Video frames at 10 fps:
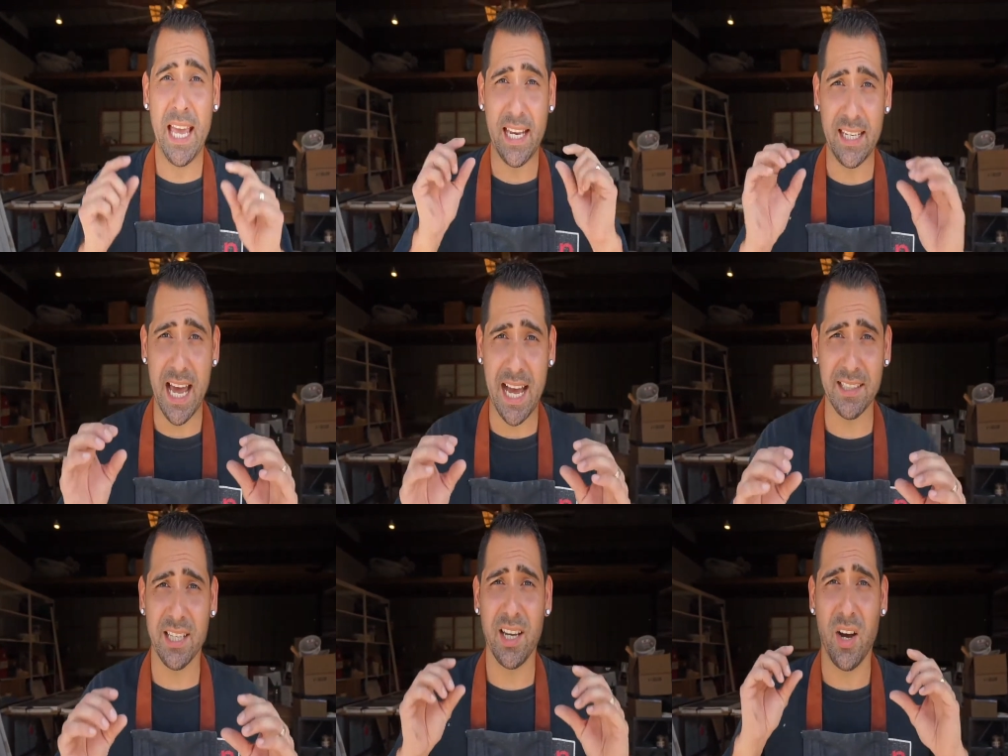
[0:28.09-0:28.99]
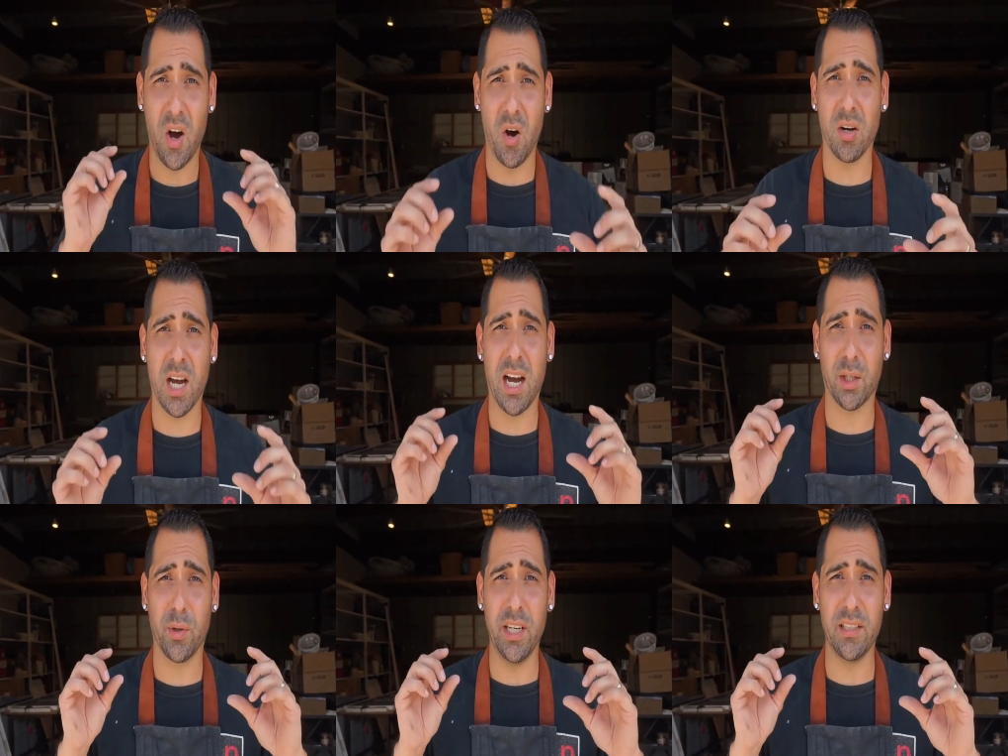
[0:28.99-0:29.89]
Not all
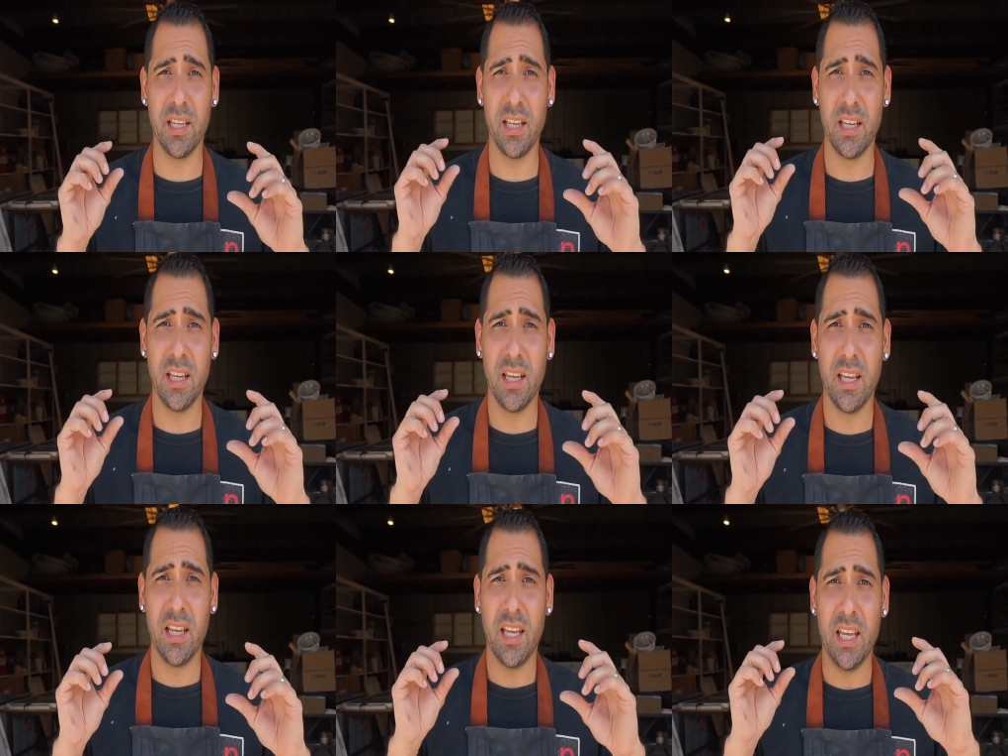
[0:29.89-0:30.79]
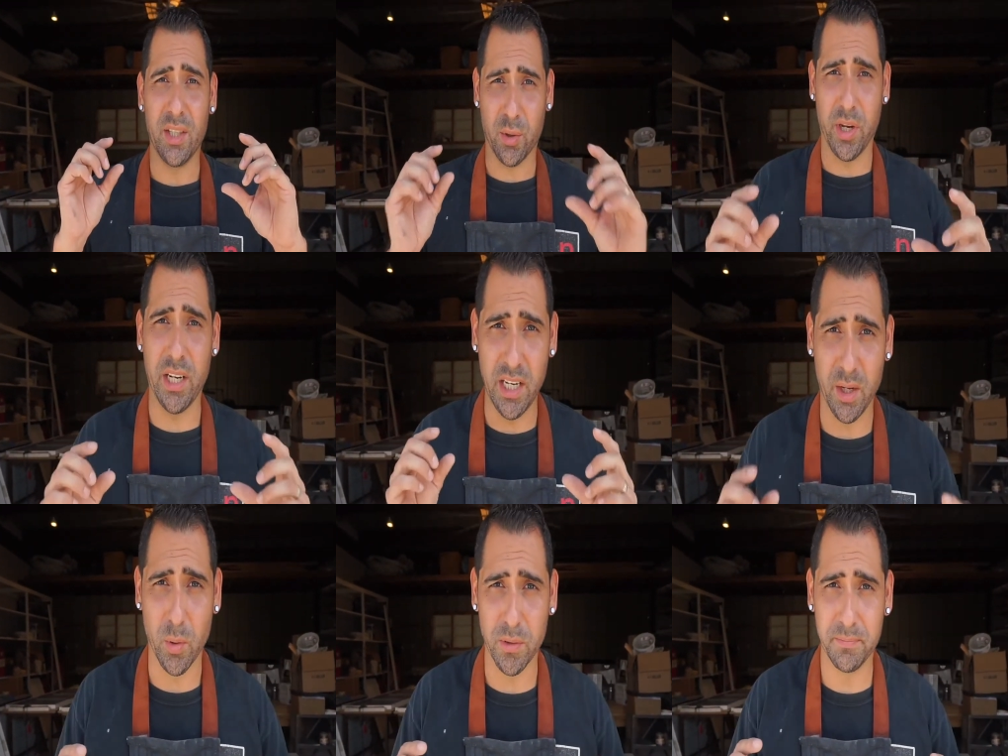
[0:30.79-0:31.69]
concrete is created
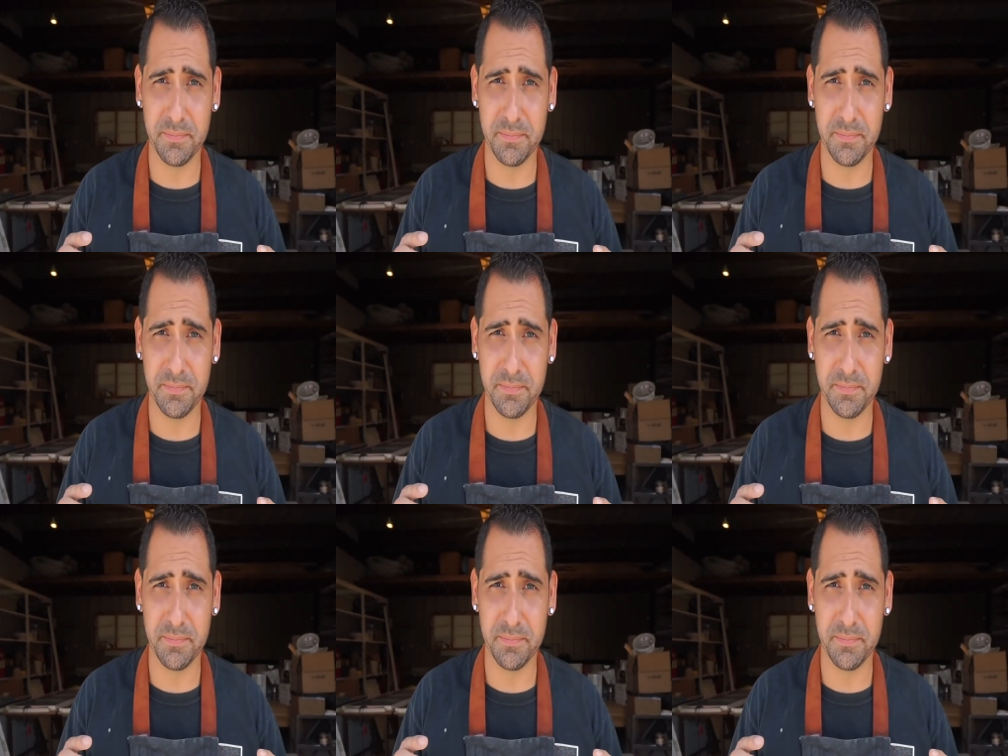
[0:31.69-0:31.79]
equal.